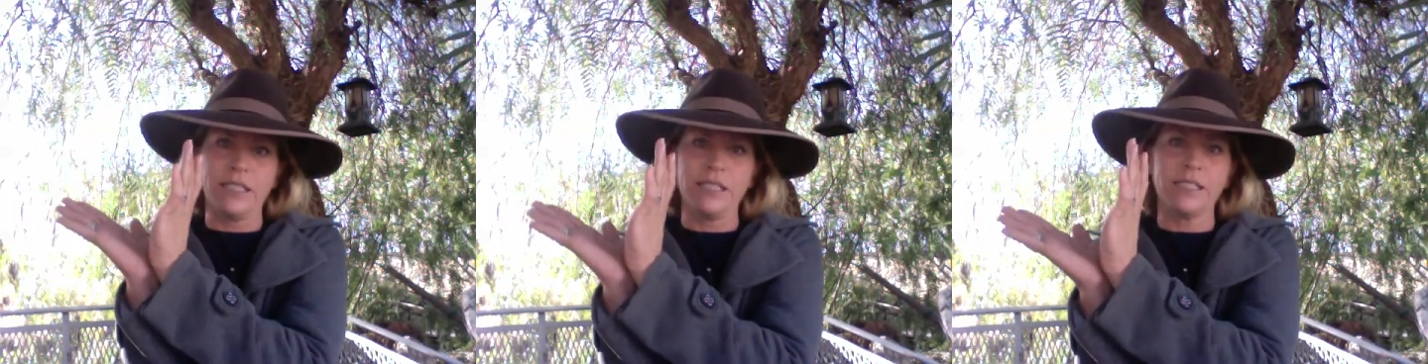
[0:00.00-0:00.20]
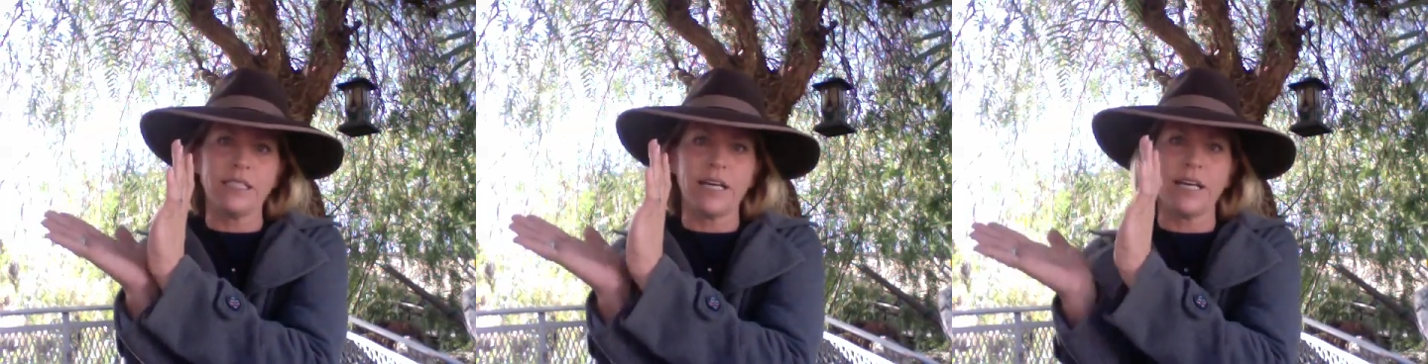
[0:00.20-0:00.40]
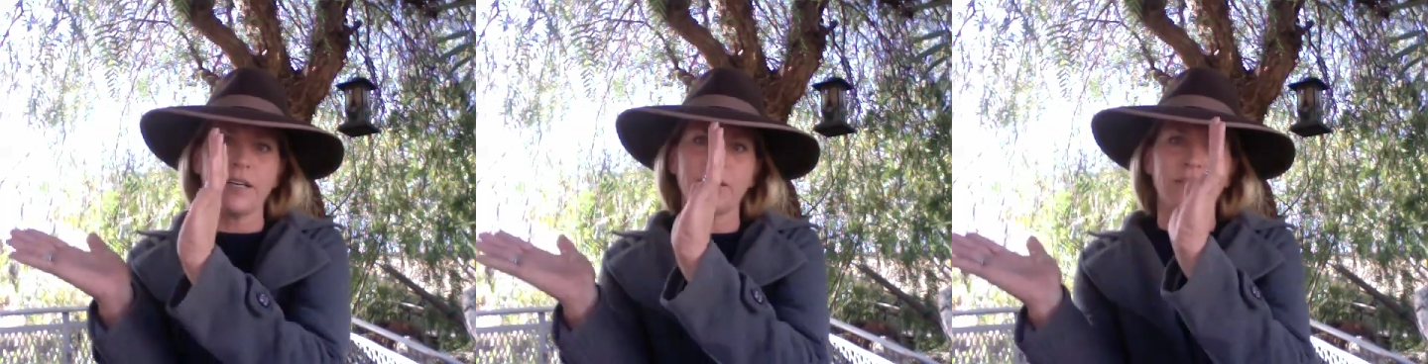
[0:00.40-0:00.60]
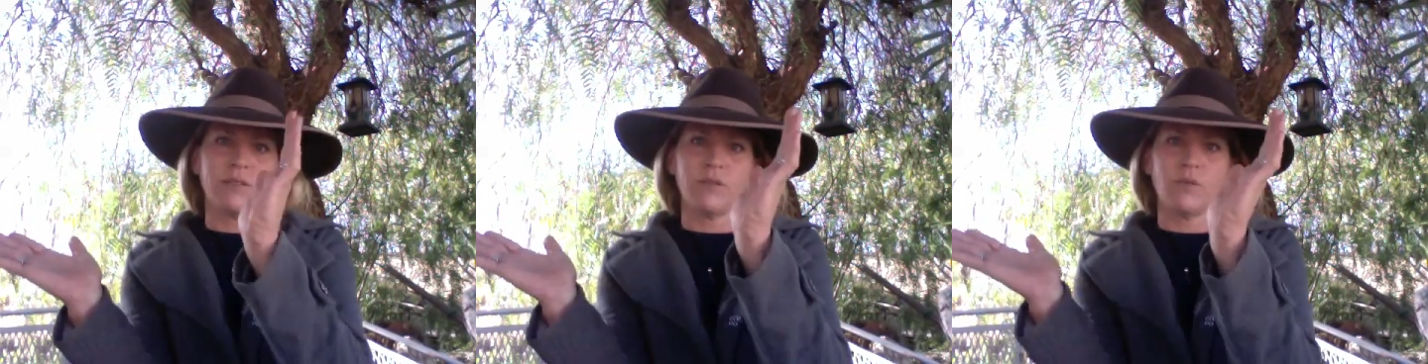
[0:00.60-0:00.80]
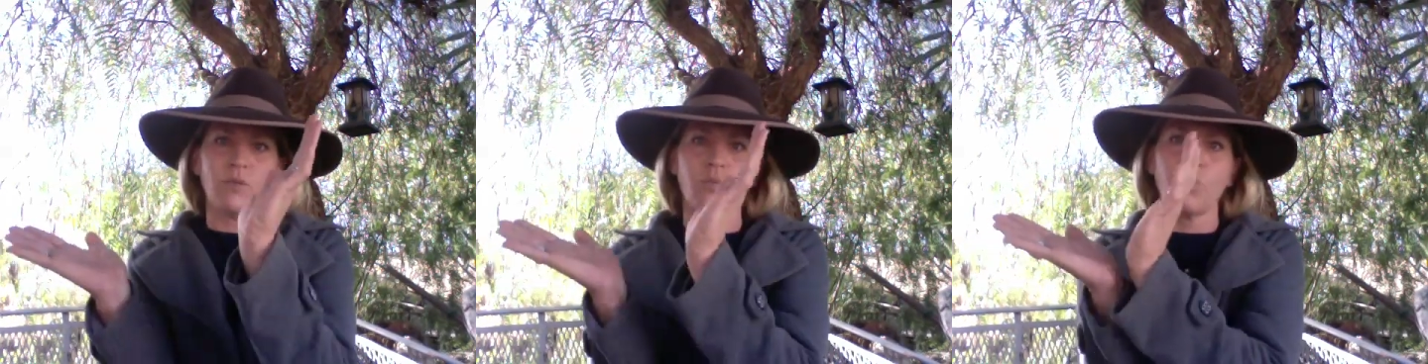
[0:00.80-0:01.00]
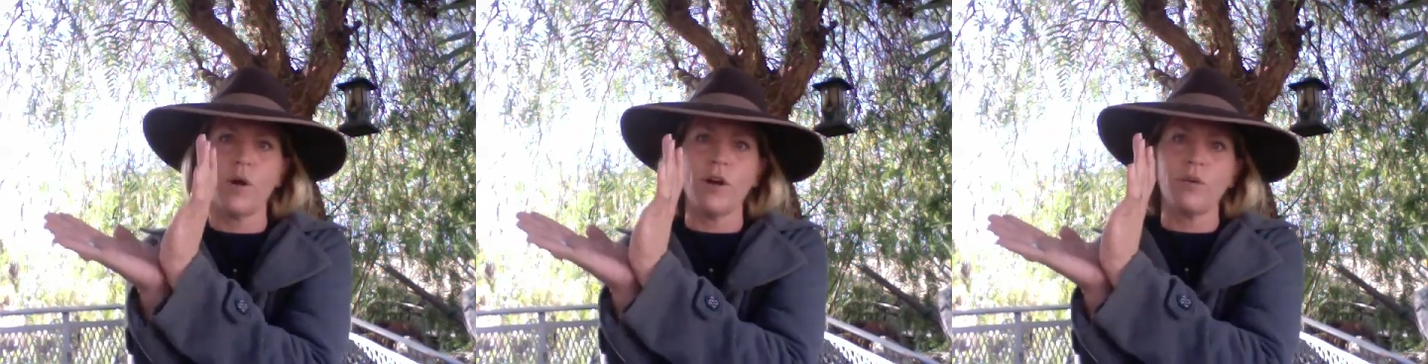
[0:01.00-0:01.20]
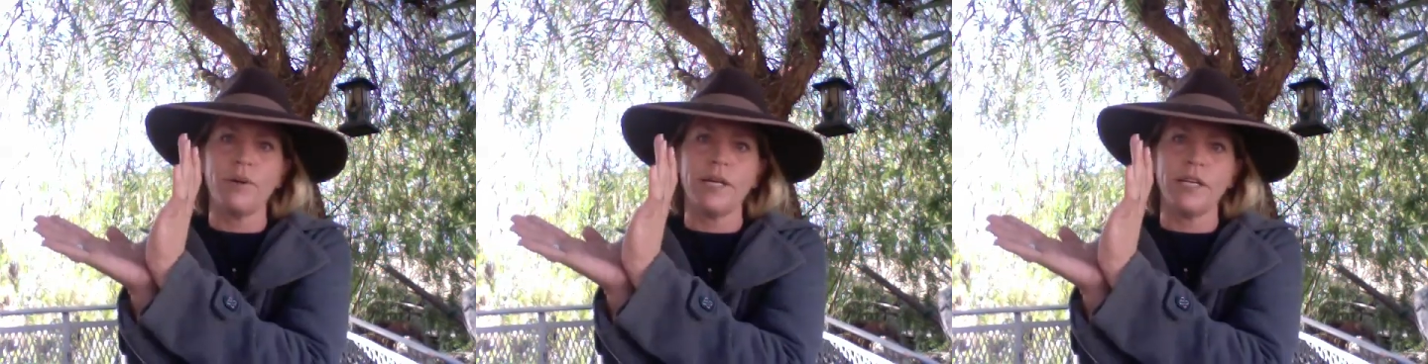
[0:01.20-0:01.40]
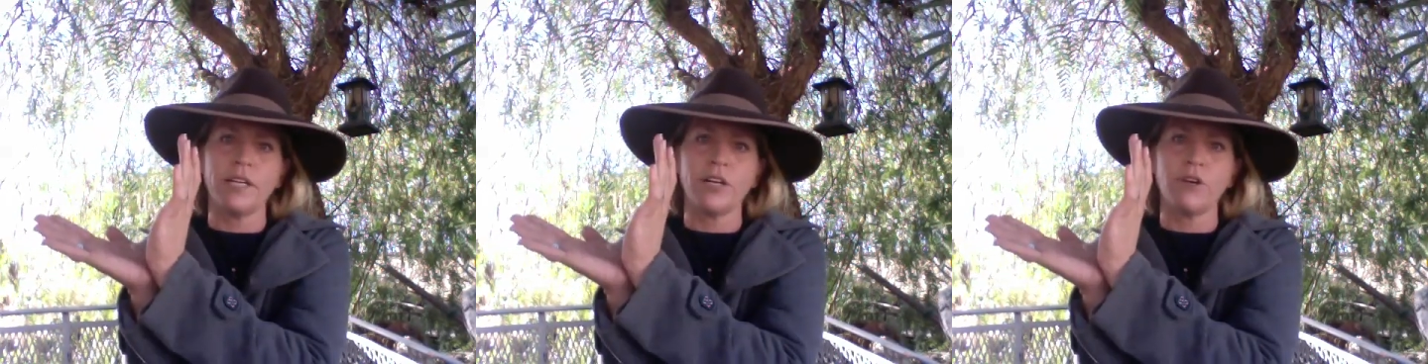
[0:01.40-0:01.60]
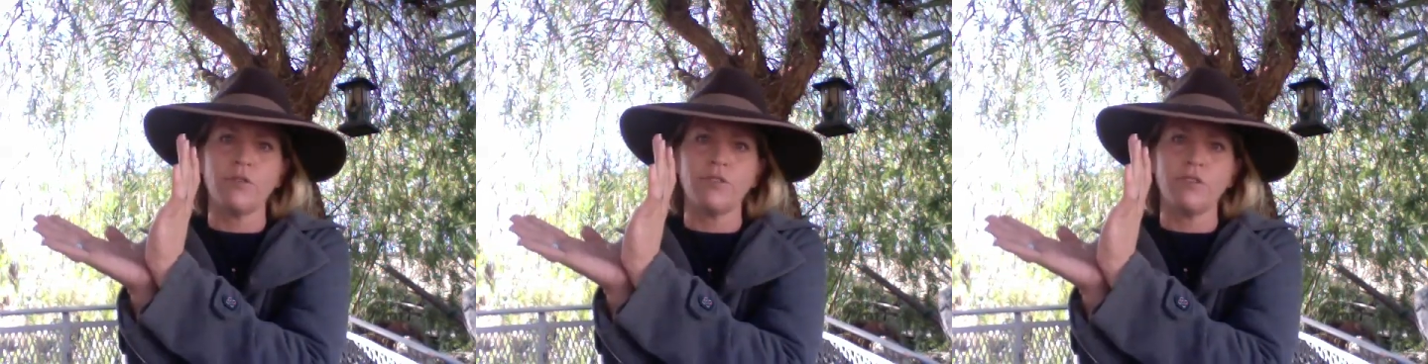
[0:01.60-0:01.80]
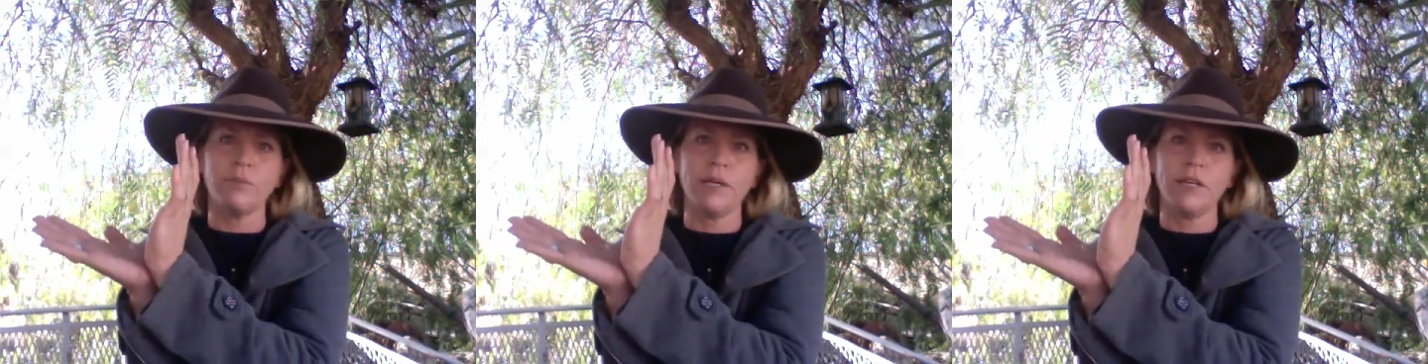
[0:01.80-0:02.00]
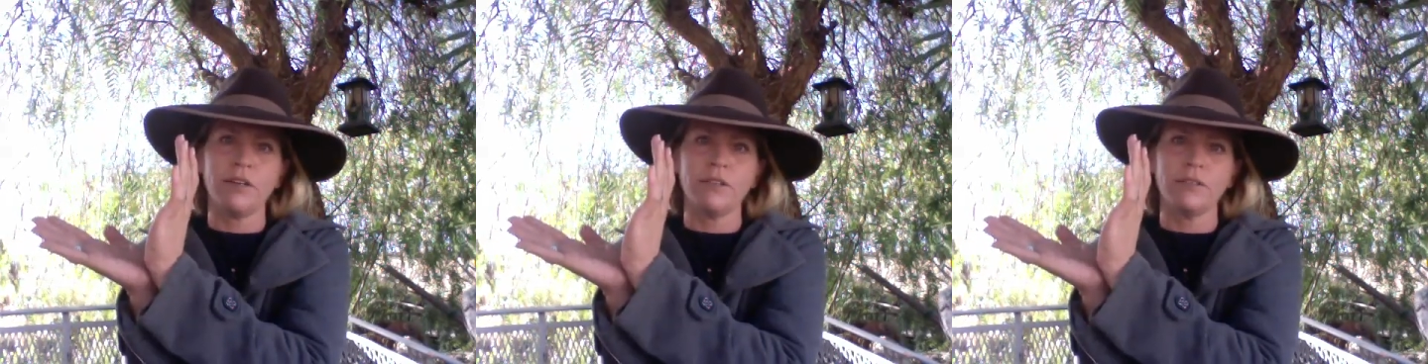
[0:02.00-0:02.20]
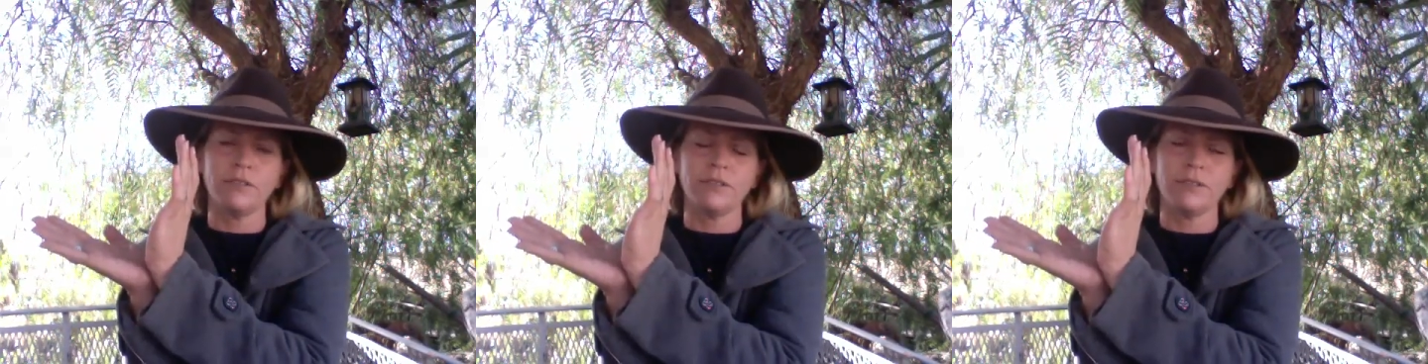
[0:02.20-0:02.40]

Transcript: it's like, where are we going to go from here?